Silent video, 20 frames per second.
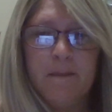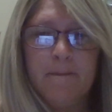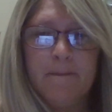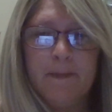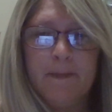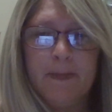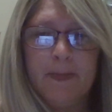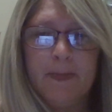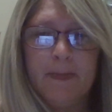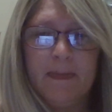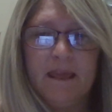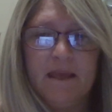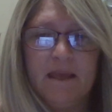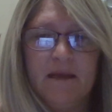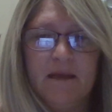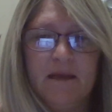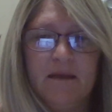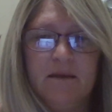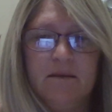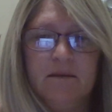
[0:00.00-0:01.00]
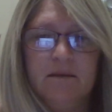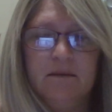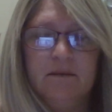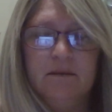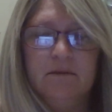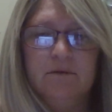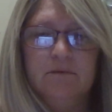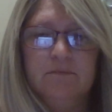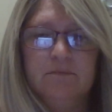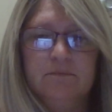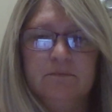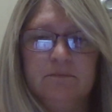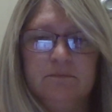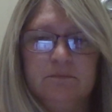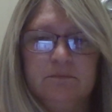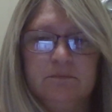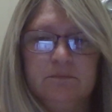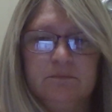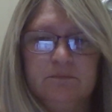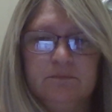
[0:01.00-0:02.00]

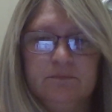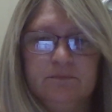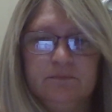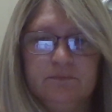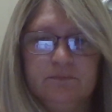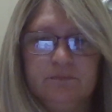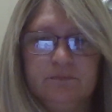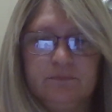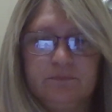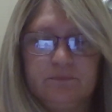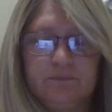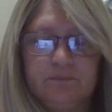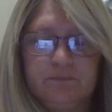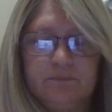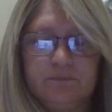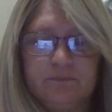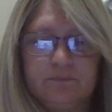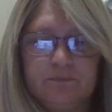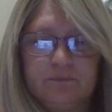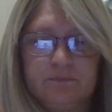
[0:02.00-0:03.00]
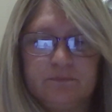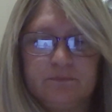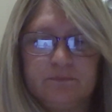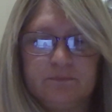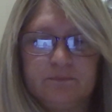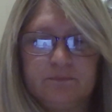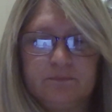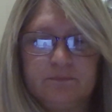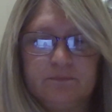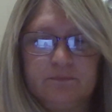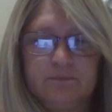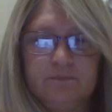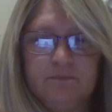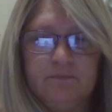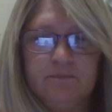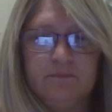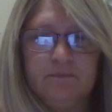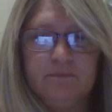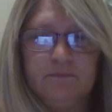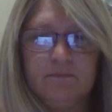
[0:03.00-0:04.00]

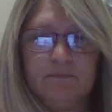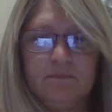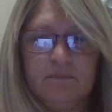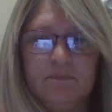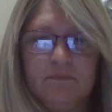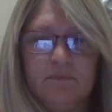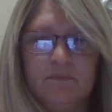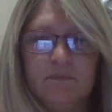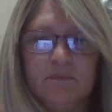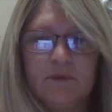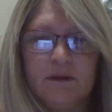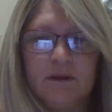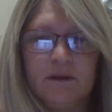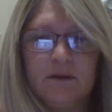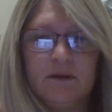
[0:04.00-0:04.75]
(silence)